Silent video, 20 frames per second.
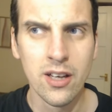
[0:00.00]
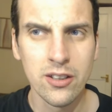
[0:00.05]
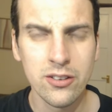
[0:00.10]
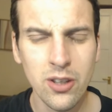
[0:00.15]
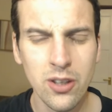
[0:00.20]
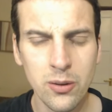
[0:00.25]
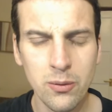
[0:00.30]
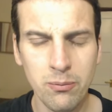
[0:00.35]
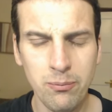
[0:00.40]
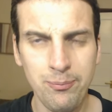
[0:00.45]

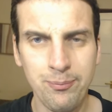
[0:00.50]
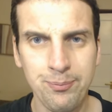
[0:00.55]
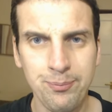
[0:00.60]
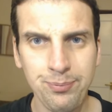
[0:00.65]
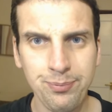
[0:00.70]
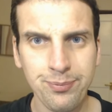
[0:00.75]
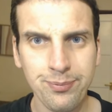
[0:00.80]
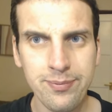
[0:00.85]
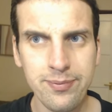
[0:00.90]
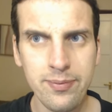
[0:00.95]
So
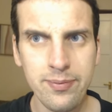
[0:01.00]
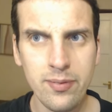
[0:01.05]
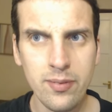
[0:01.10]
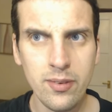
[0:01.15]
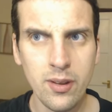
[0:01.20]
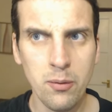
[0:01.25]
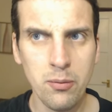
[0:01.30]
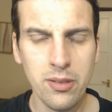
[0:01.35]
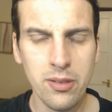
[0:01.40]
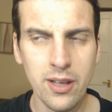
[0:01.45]

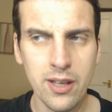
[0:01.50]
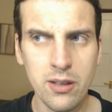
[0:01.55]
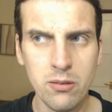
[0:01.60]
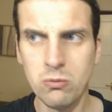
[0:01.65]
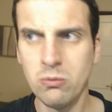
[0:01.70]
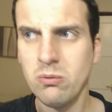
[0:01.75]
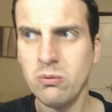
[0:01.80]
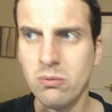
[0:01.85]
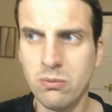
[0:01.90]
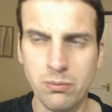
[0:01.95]
I'm
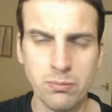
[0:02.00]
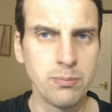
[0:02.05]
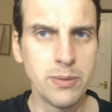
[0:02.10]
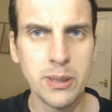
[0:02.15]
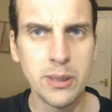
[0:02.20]
thinking,